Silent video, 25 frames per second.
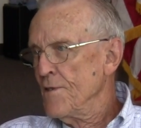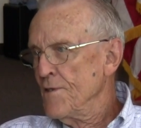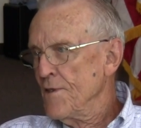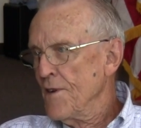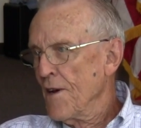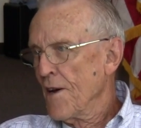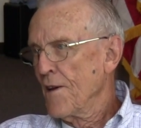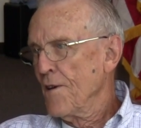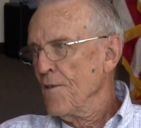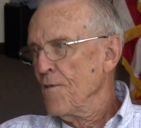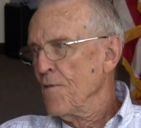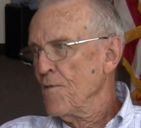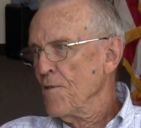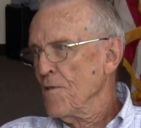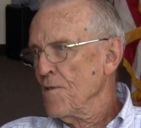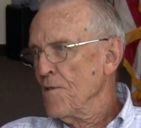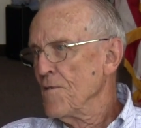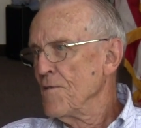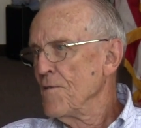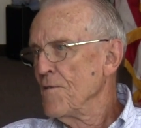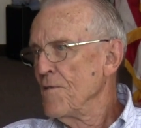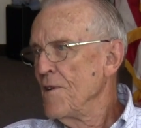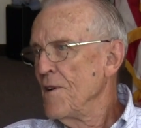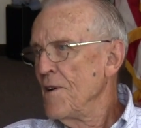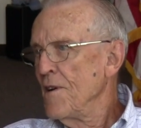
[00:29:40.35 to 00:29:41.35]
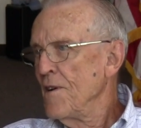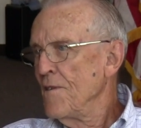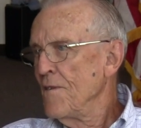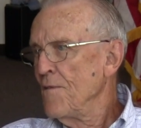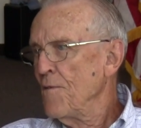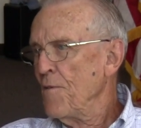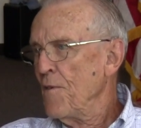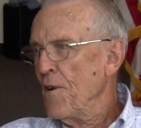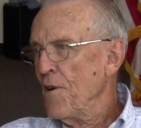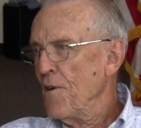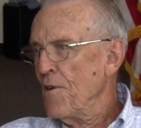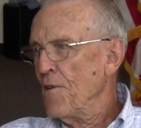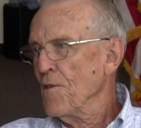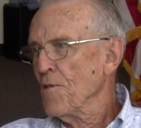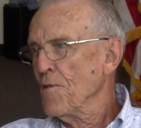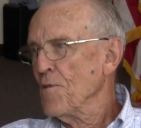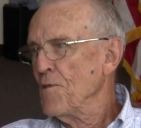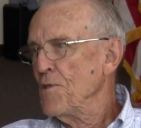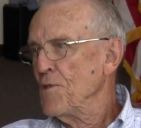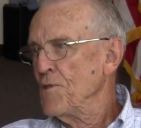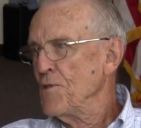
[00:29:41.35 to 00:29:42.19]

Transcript: check you for venereal yeah.